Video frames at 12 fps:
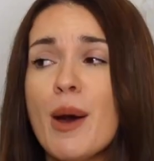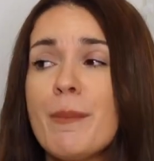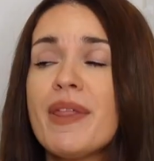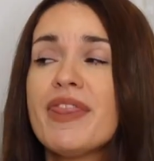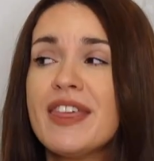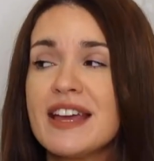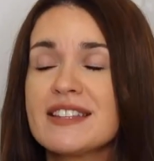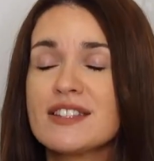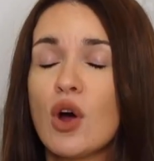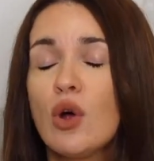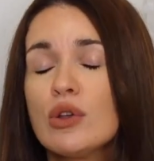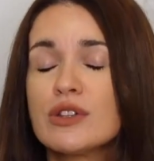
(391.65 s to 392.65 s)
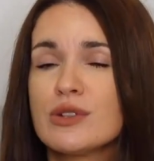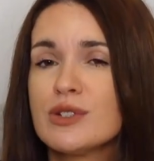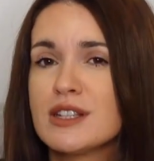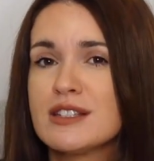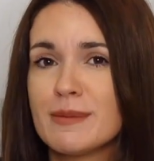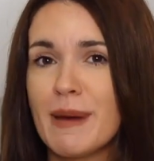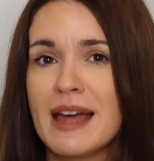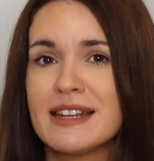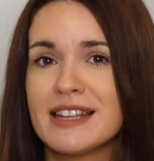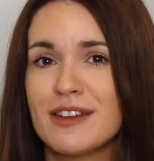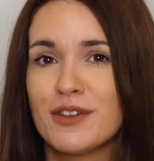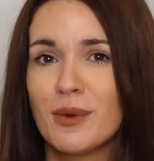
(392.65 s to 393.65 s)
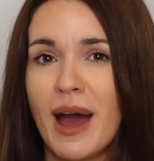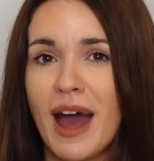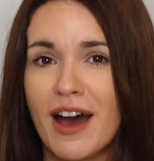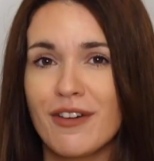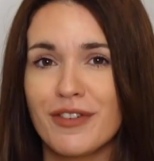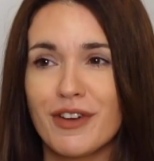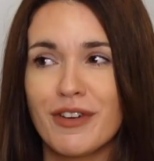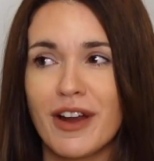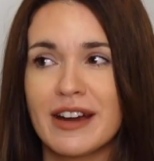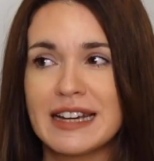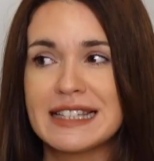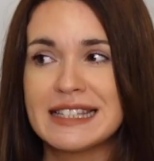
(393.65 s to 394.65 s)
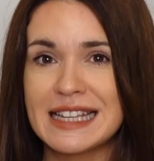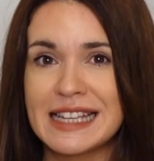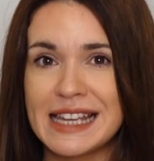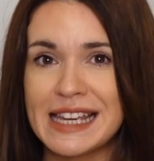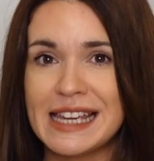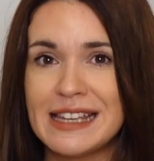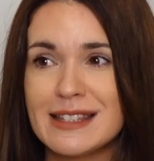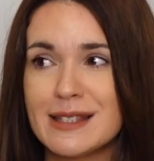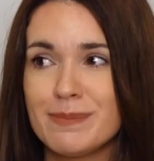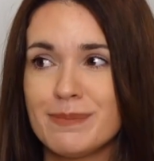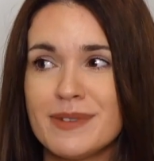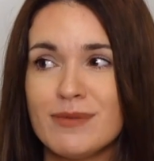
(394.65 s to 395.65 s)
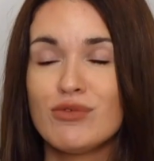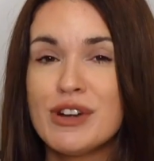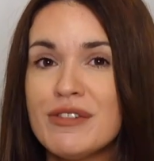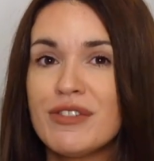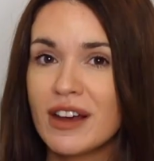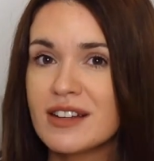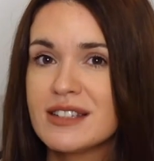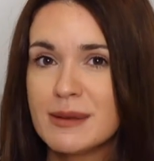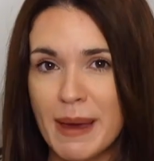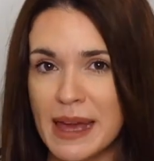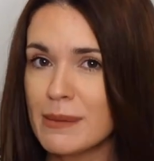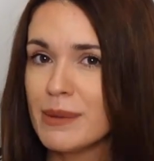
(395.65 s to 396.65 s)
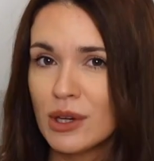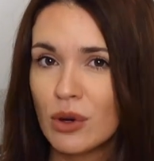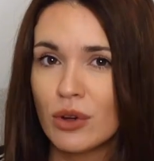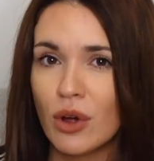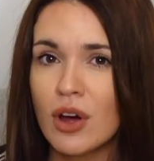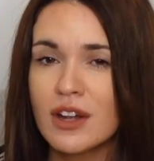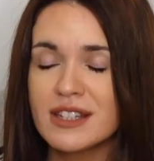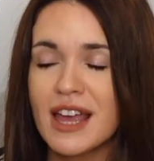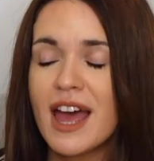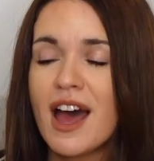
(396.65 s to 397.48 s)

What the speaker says: But this also does depend if you have a very sicky, refluxy baby or not.